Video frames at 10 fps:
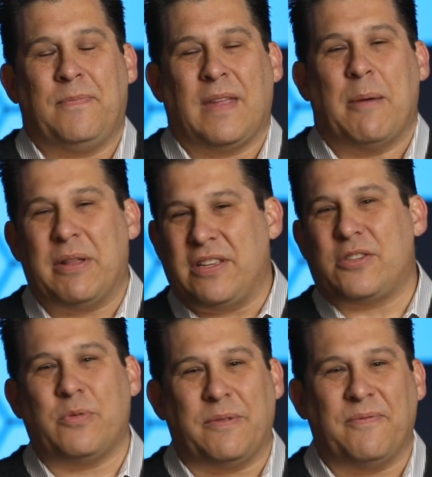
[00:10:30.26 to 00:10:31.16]
How about
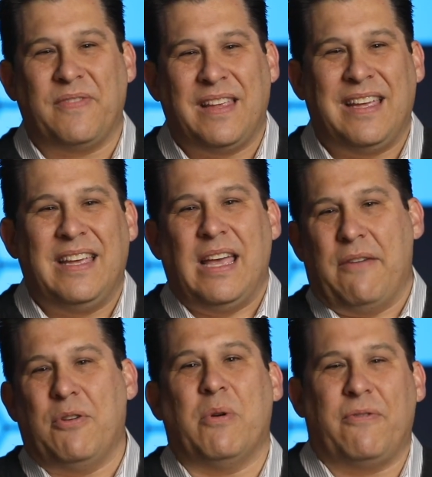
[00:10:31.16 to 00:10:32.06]
this one?
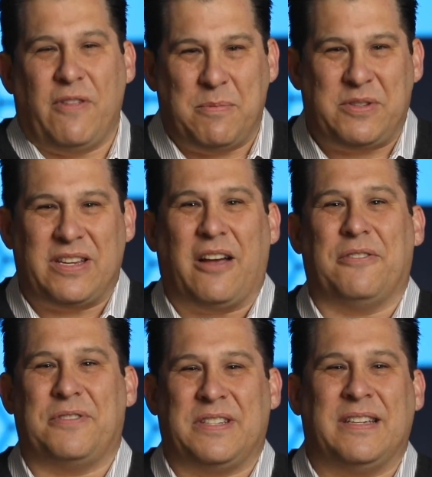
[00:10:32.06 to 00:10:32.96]
Everyone for
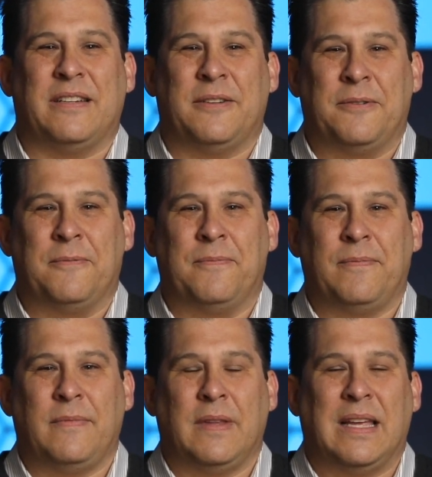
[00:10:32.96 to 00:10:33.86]
themselves.
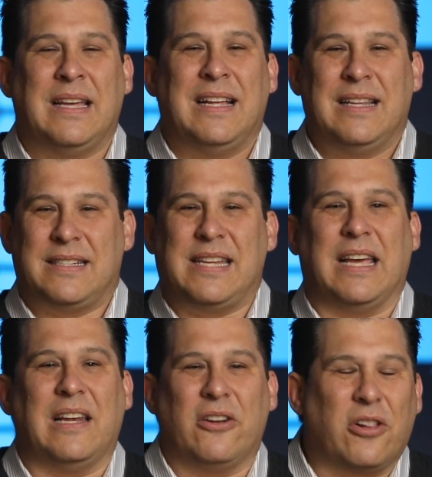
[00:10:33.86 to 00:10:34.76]
Let's take
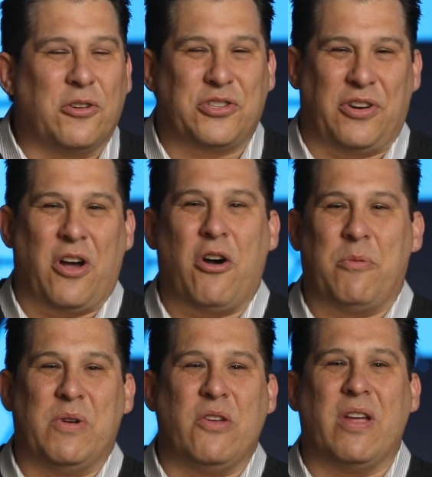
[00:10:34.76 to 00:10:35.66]
it a little closer to
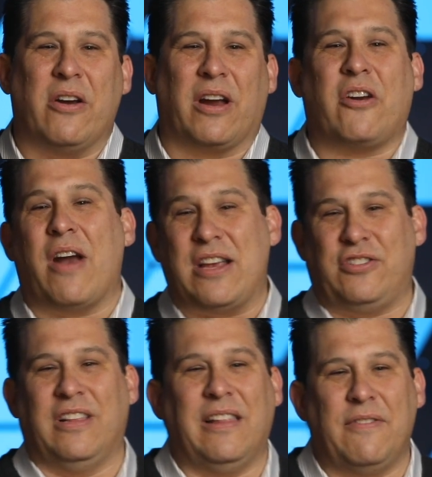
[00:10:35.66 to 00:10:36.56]
home. When you hear a crash
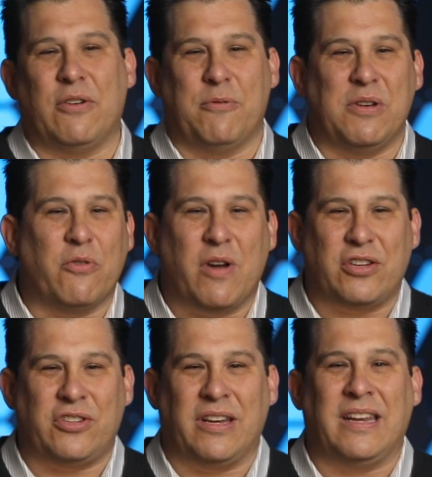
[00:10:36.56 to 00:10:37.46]
in the living room and you
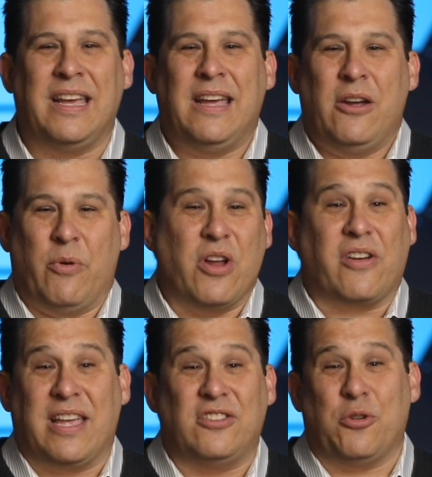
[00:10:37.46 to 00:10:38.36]
rush in where your
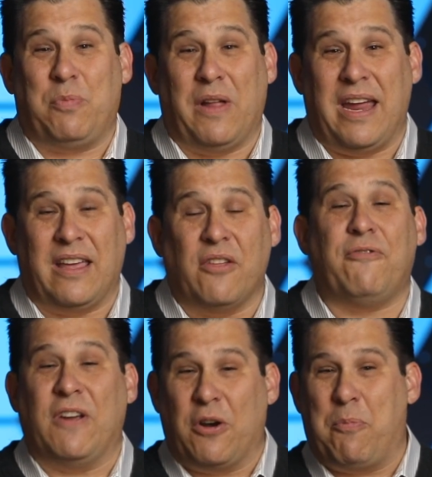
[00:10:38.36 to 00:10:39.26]
kids are playing and the
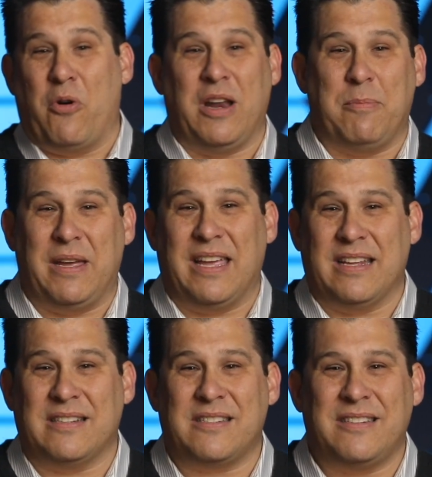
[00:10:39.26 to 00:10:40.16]
finger pointing
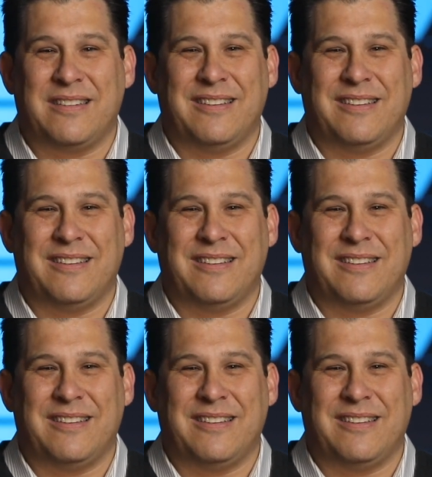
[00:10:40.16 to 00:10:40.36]
begins,